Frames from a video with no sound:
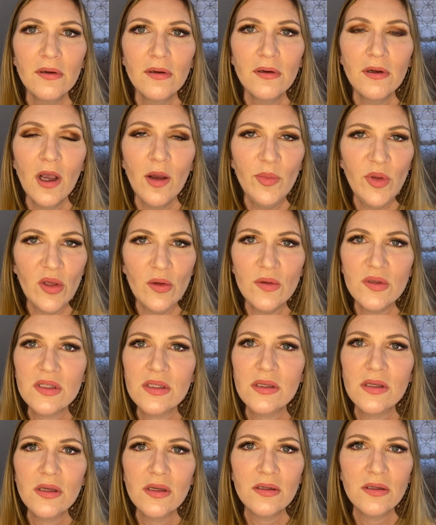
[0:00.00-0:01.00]

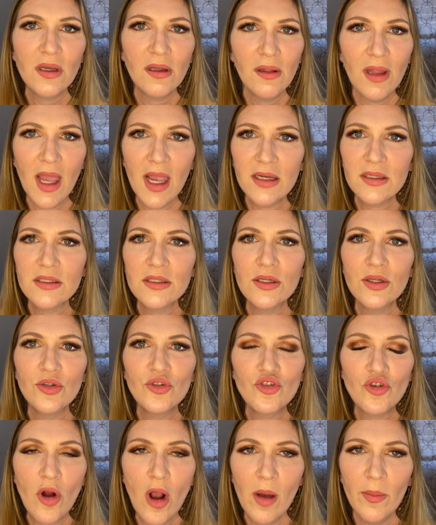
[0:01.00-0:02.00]
abuse, neglect,
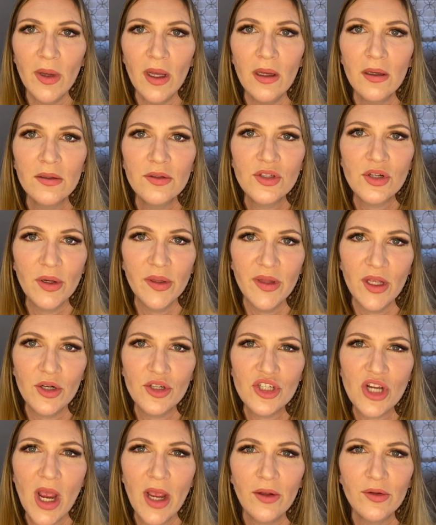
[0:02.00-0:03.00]
trauma during their
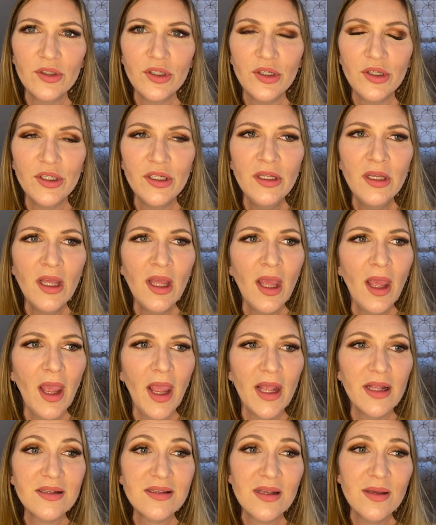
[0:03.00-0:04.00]
childhood.
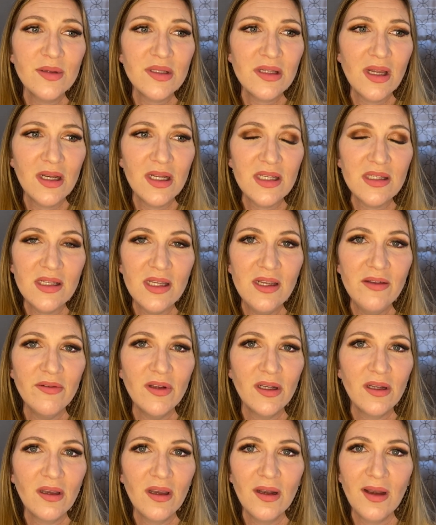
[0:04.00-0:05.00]
And some studies
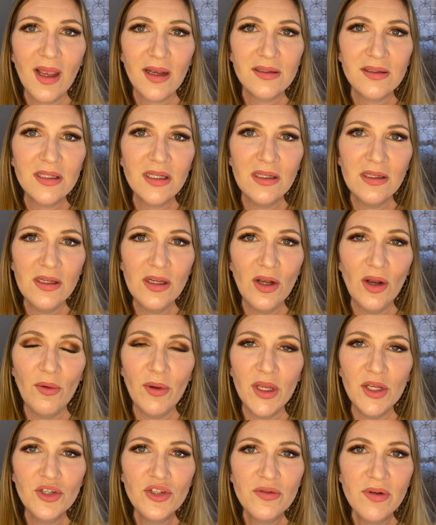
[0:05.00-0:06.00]
even connected, you know,
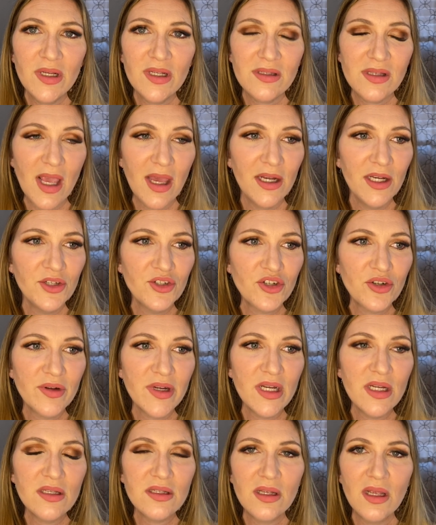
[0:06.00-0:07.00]
injuries, head
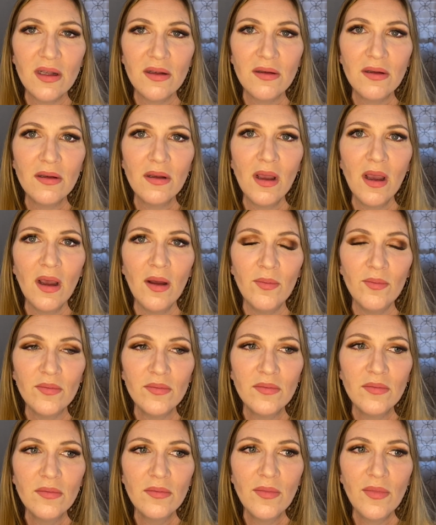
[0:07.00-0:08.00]
injuries and
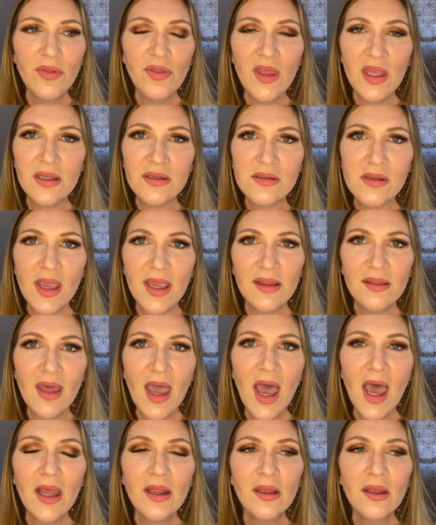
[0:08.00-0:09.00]
things like that